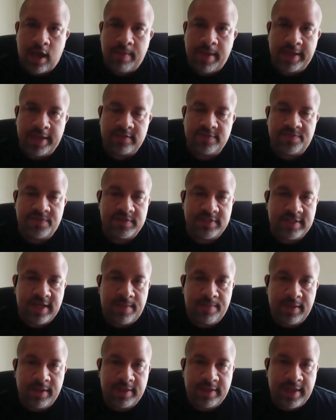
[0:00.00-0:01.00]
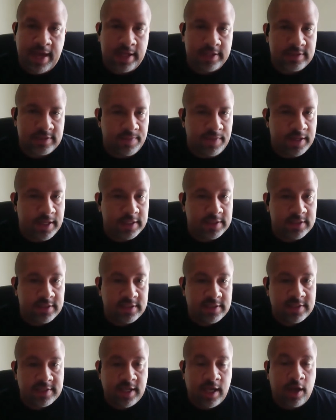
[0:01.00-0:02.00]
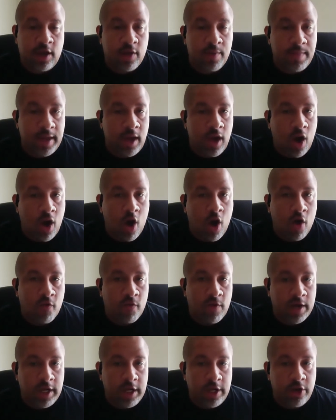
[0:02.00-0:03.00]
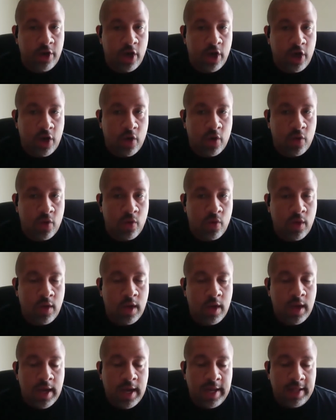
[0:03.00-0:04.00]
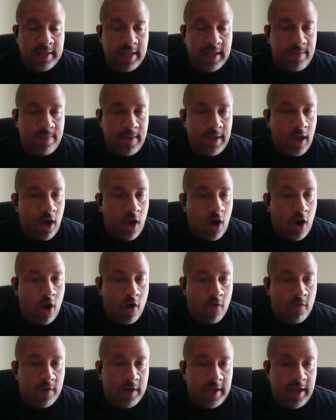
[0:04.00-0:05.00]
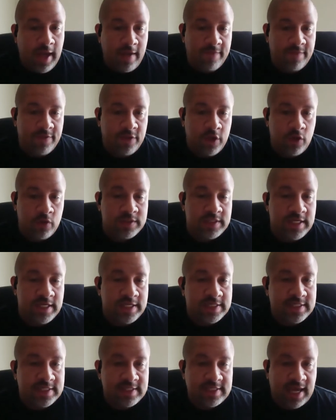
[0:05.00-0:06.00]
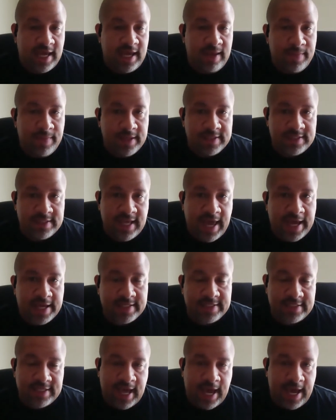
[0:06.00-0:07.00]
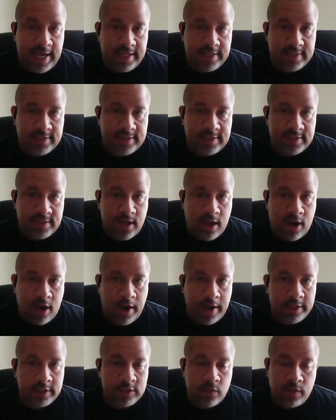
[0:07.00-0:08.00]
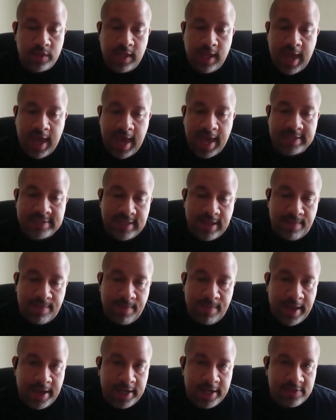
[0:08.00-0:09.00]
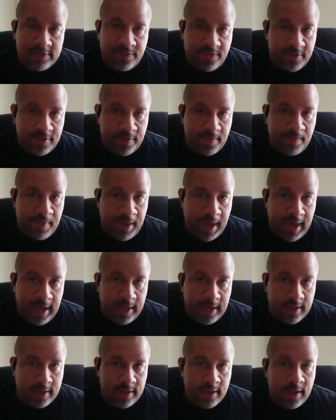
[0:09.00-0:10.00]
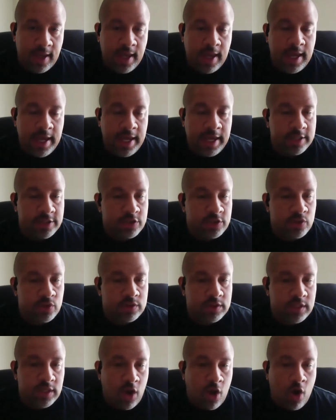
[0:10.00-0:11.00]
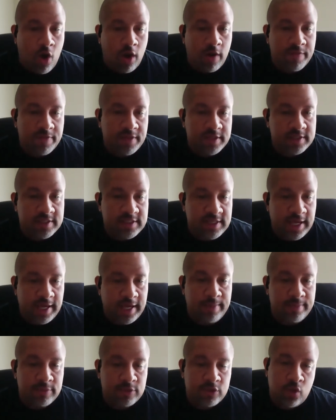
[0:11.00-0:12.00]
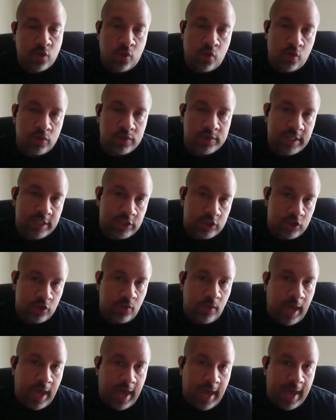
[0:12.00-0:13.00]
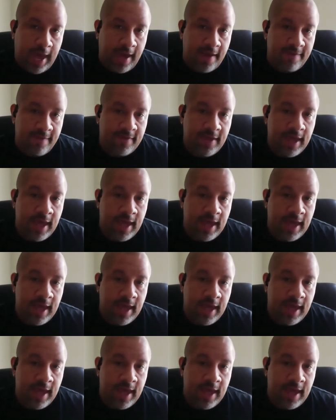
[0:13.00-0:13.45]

has it for $70,000, because the seller may already know. They may already have used these same exact sites. All right, so the asset manager for the bank is using all of the same tools that you have,